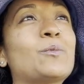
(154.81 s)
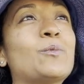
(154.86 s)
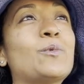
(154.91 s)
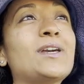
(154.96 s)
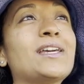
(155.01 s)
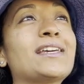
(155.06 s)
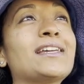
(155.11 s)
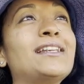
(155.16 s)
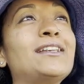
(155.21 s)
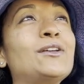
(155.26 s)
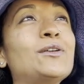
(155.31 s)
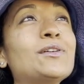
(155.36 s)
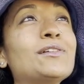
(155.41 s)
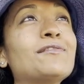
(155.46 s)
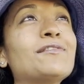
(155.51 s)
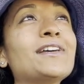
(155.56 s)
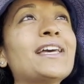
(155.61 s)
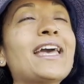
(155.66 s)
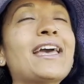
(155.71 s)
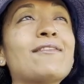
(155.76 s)
we can look
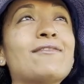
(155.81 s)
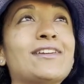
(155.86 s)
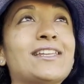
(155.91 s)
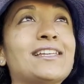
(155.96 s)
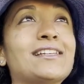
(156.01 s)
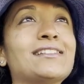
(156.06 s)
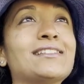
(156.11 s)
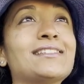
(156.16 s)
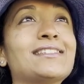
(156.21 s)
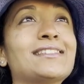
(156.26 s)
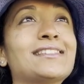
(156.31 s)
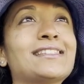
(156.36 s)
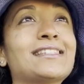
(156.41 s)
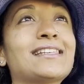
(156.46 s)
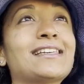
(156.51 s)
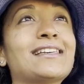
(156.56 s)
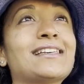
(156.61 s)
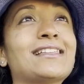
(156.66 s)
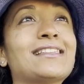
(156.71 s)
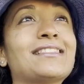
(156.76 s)
for evidence
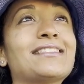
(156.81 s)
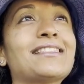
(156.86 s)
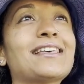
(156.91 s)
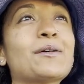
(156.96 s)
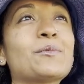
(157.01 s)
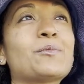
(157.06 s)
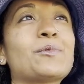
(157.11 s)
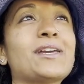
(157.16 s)
that